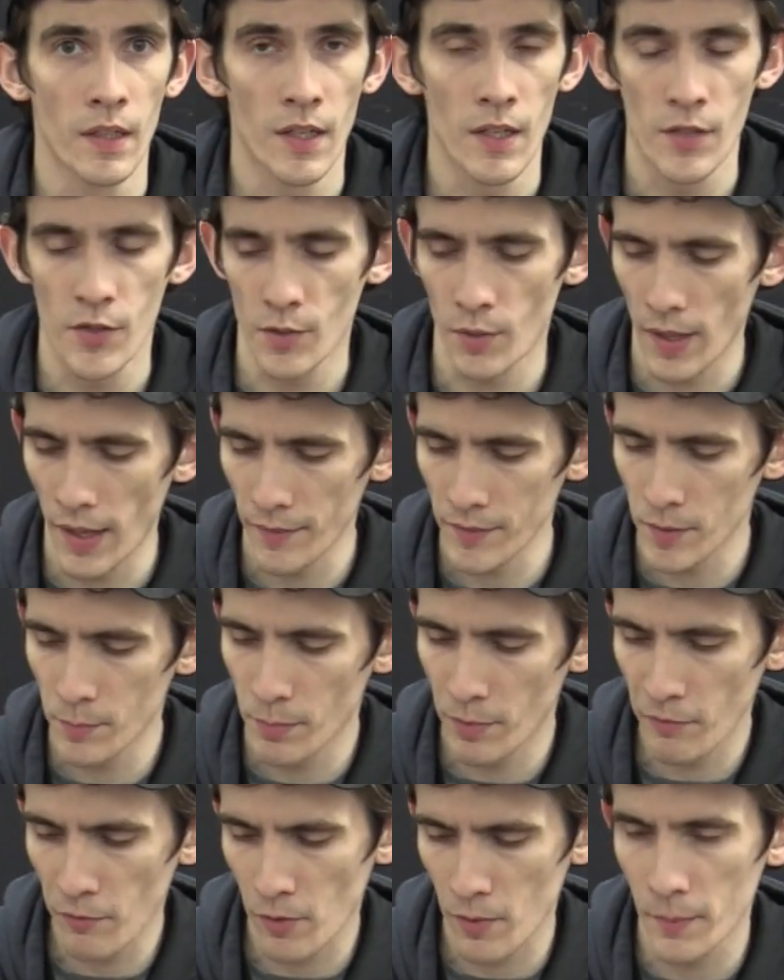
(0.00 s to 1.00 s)
So after
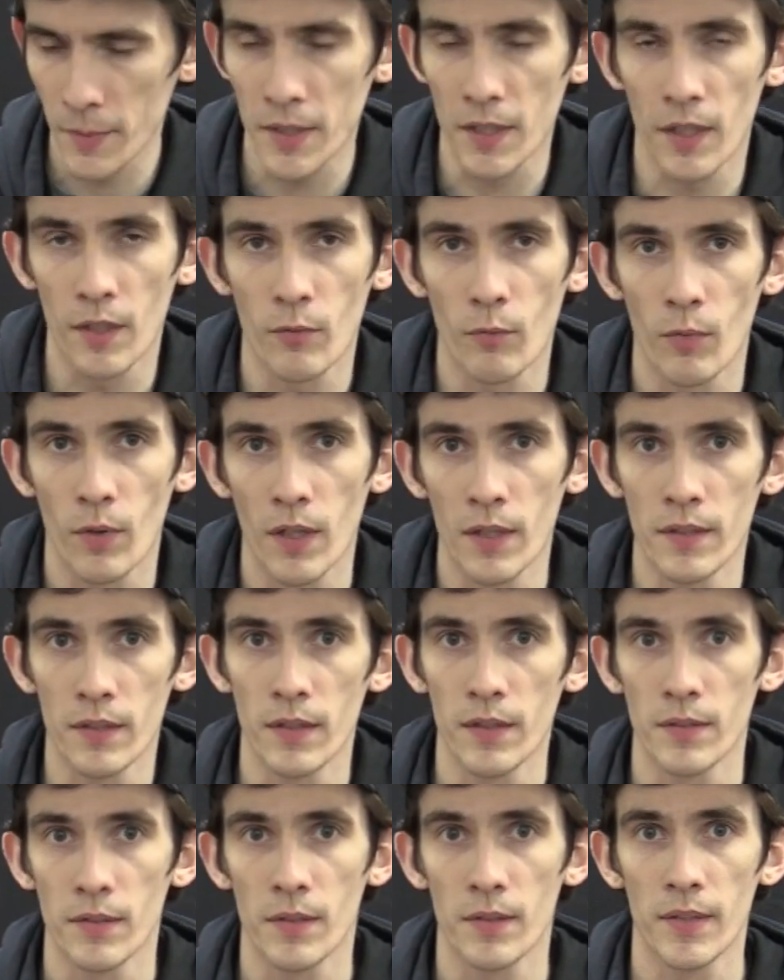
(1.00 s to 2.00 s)
performing our
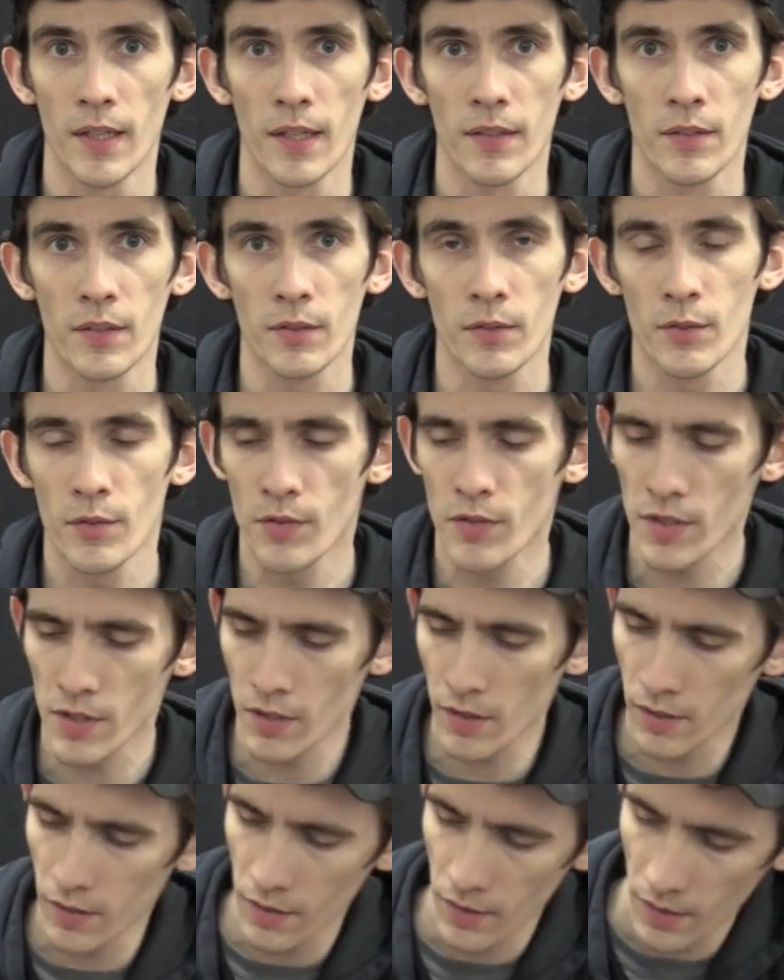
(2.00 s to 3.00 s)
1:10
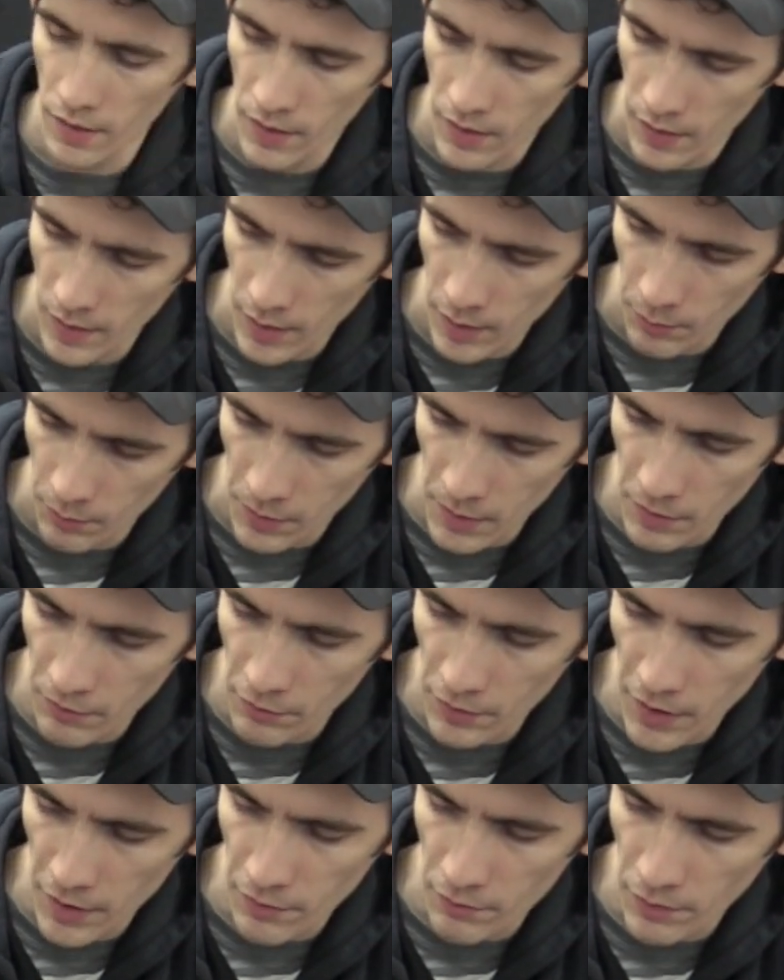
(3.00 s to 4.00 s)
dilution, we
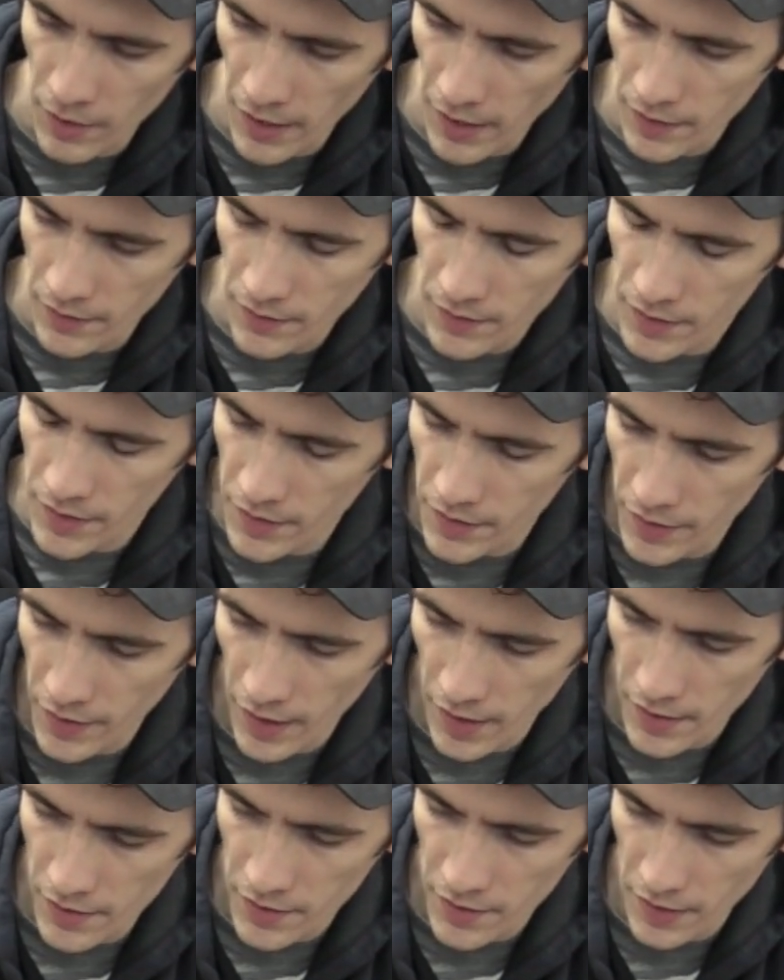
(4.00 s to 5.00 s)
re-ran the
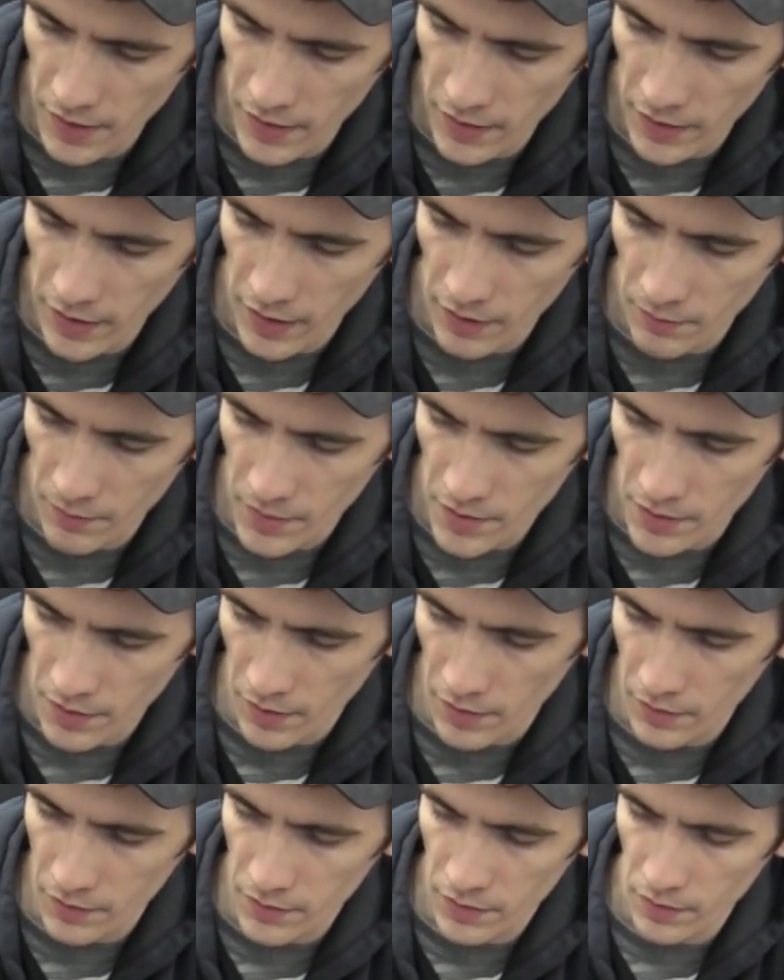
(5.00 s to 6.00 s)
test and got a
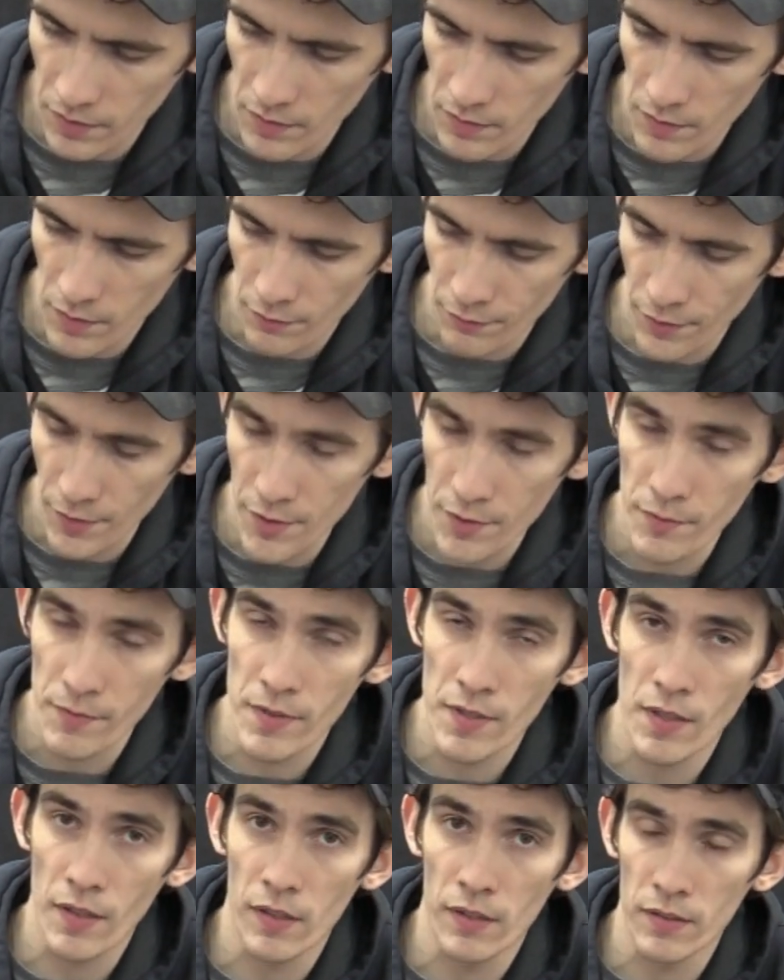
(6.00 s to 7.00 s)
result, the first
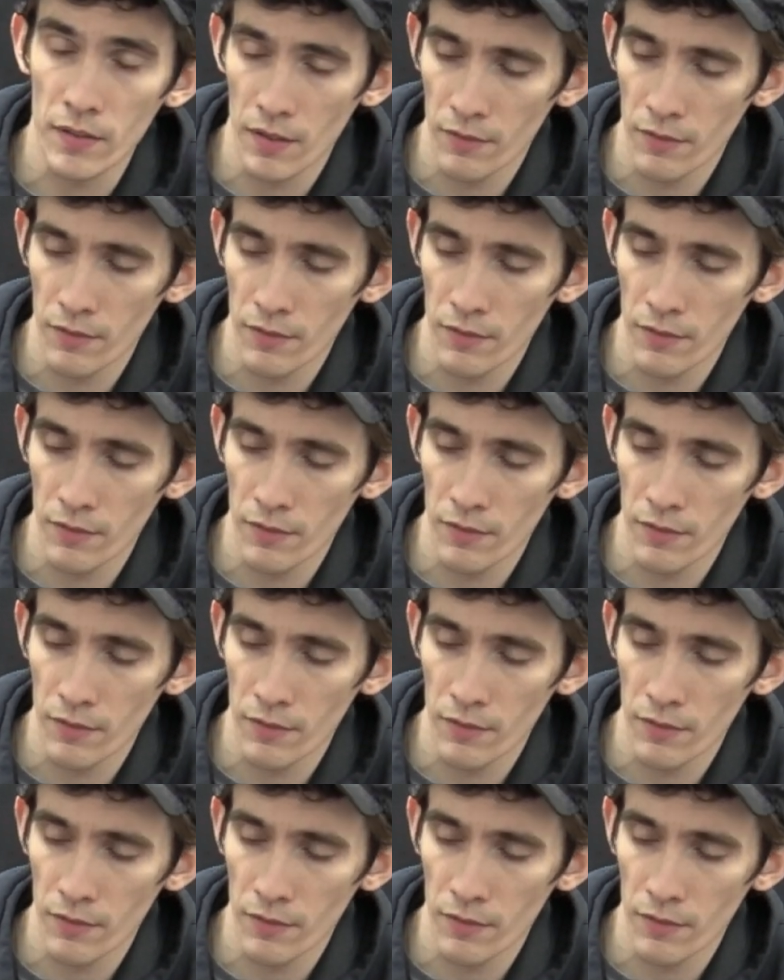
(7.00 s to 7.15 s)
result